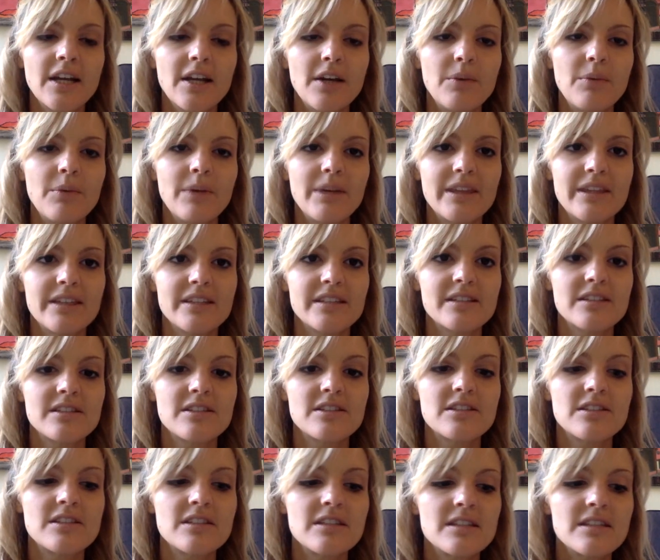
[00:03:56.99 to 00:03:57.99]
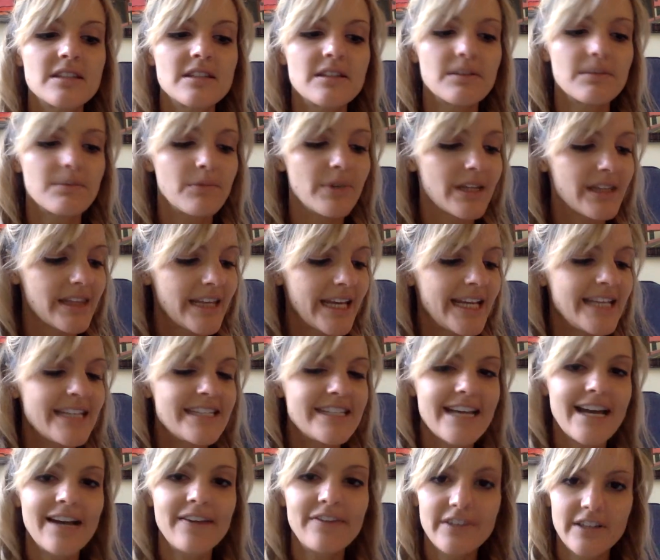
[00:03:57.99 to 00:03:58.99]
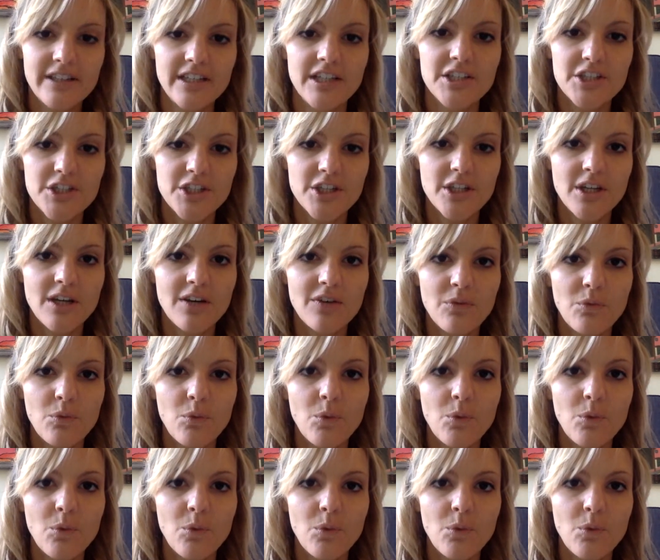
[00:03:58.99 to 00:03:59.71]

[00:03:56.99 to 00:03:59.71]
with a definition of